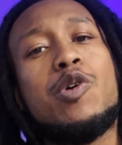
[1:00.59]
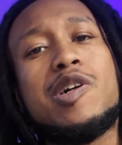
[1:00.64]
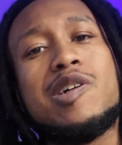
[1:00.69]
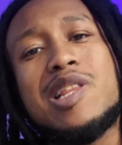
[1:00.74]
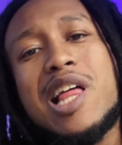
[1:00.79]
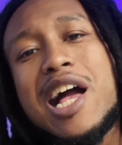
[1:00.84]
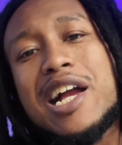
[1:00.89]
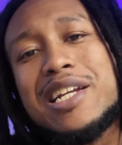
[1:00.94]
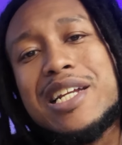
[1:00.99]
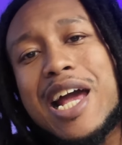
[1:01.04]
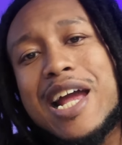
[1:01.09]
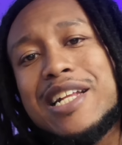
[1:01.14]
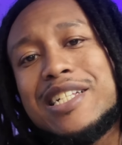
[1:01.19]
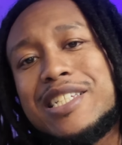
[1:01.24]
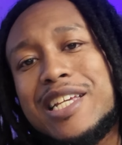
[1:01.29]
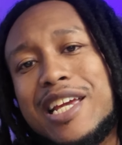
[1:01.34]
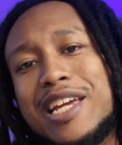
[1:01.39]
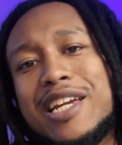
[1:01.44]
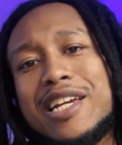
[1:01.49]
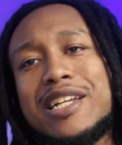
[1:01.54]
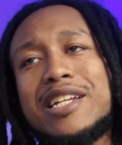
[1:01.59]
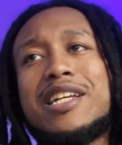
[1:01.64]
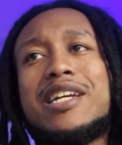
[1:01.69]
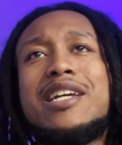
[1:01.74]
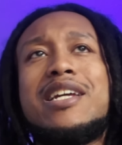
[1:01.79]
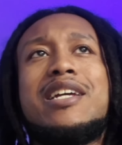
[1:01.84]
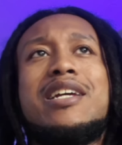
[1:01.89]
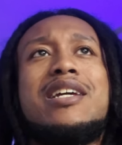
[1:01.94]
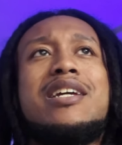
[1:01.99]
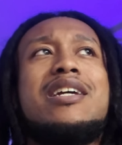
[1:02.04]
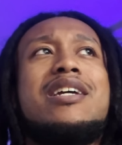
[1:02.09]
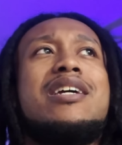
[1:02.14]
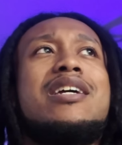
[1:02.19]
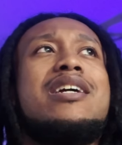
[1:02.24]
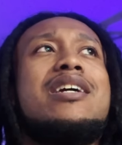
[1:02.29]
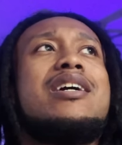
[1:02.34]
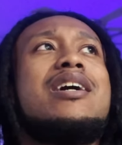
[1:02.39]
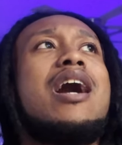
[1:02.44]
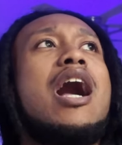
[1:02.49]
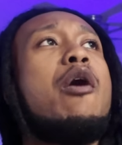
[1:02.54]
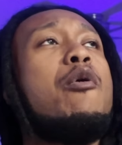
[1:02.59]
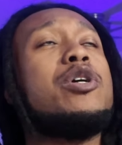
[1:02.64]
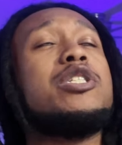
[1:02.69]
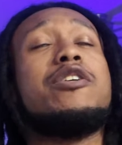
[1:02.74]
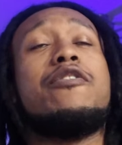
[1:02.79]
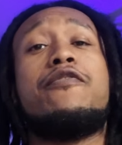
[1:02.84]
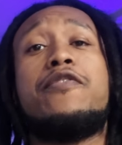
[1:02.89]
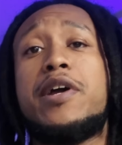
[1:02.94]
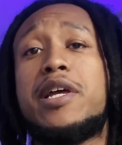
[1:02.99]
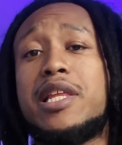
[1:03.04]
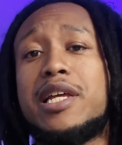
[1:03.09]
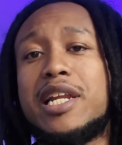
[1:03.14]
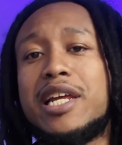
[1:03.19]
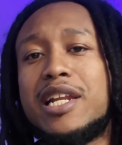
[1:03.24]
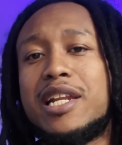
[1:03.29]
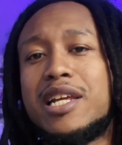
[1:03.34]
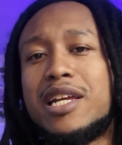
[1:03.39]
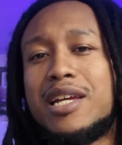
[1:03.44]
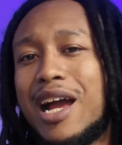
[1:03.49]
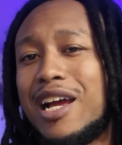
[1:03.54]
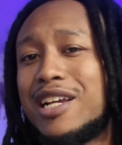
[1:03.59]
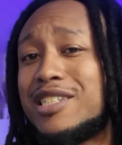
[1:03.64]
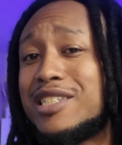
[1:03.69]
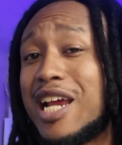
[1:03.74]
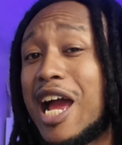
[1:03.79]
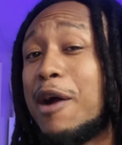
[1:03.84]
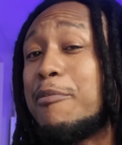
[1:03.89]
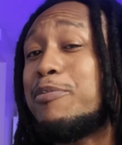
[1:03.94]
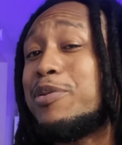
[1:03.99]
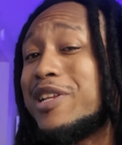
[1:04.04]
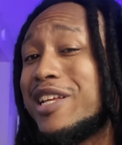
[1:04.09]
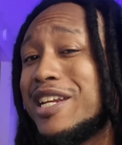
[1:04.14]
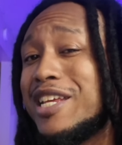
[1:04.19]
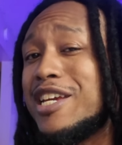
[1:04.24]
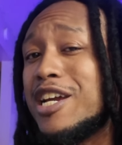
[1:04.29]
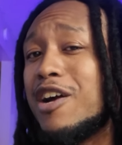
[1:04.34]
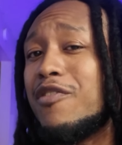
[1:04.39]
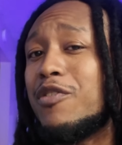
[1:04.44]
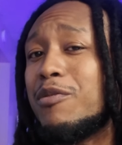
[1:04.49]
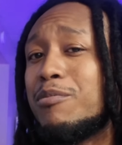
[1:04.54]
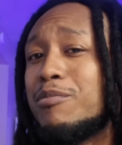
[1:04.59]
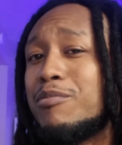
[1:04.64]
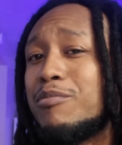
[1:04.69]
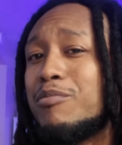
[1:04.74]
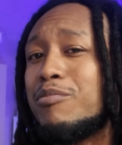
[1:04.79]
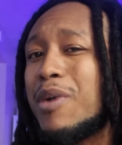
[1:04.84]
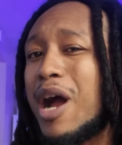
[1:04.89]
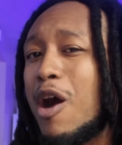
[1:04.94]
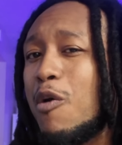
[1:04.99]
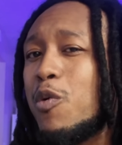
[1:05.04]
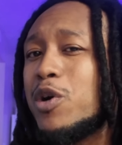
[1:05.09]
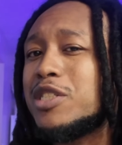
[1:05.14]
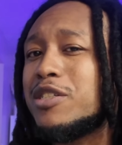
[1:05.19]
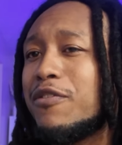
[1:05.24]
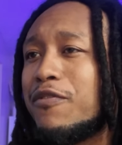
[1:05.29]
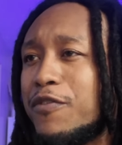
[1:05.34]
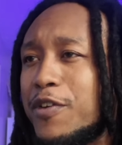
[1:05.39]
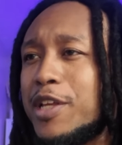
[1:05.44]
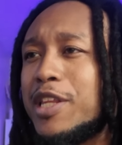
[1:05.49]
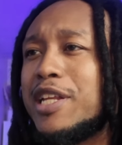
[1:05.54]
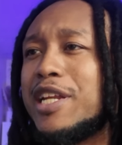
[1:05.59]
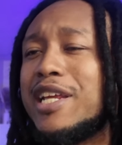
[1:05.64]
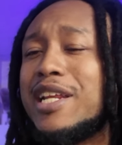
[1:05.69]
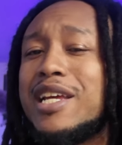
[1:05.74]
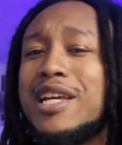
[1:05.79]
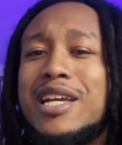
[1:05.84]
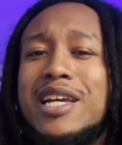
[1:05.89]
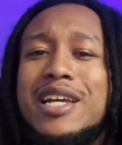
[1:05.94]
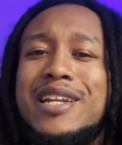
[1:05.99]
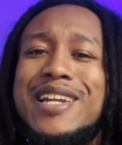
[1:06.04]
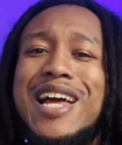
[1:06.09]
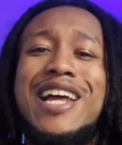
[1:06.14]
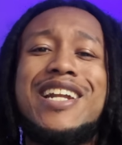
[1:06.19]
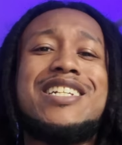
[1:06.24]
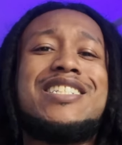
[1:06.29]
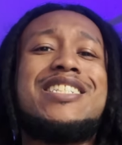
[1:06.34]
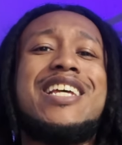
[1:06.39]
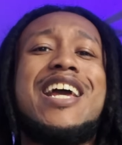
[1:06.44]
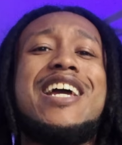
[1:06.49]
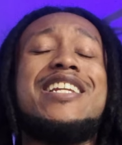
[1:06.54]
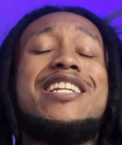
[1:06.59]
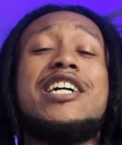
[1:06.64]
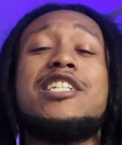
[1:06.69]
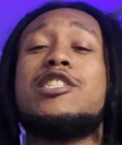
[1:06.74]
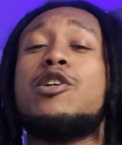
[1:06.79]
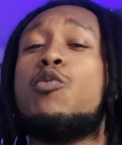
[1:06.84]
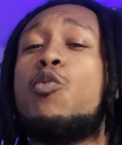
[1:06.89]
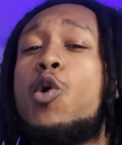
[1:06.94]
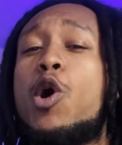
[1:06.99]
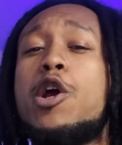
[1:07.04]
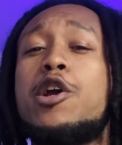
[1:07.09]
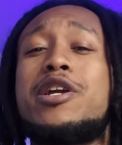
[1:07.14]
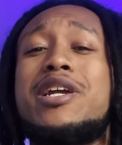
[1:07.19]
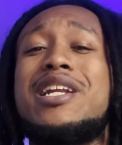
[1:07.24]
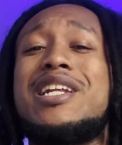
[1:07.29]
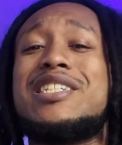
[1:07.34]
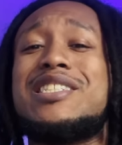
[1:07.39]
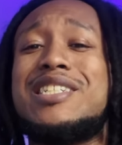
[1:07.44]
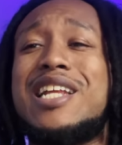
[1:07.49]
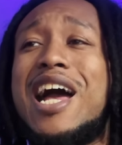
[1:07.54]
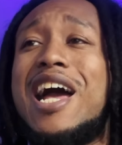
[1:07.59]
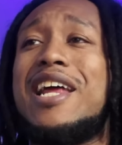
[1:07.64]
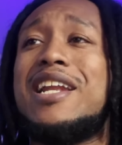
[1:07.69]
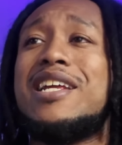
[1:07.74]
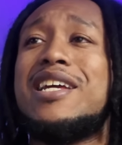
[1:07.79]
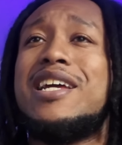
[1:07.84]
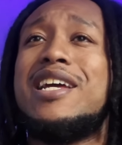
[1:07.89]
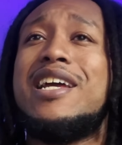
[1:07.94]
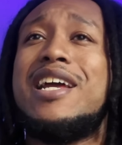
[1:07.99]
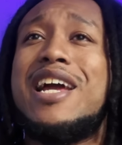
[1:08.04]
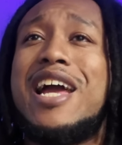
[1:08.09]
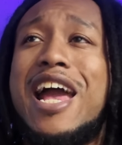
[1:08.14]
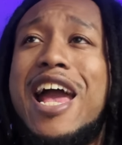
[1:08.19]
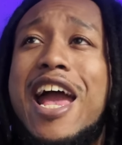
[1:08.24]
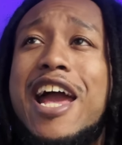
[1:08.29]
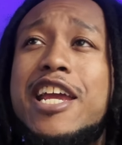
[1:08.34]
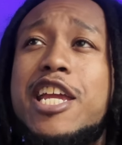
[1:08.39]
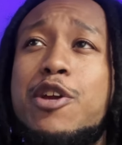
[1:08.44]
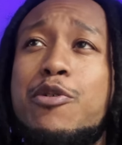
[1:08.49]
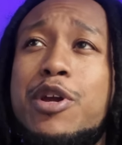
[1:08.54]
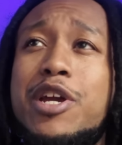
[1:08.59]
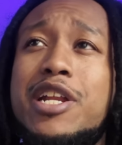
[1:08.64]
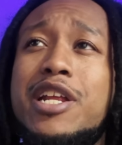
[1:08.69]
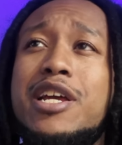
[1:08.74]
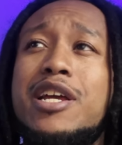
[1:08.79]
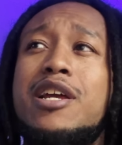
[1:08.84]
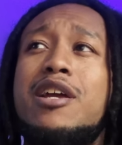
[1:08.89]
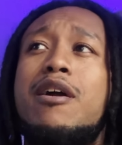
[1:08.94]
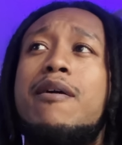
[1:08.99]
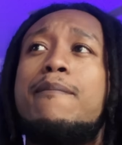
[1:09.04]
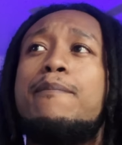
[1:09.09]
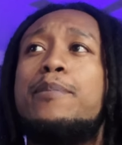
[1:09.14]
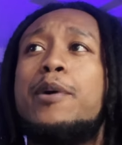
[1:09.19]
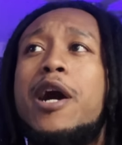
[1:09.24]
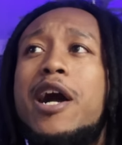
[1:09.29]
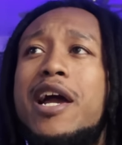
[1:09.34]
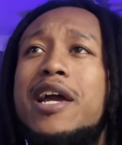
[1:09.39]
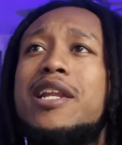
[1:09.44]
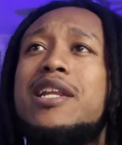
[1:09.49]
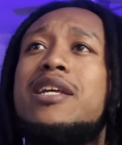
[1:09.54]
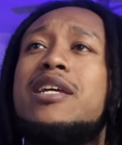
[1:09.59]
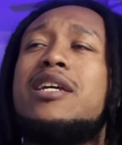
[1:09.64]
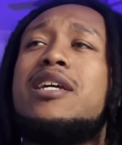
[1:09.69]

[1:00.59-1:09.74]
a Glock 19. I wasn't feeling it. I shot plenty of them. I wasn't feeling it. Not to say it doesn't work and it's not accurate, but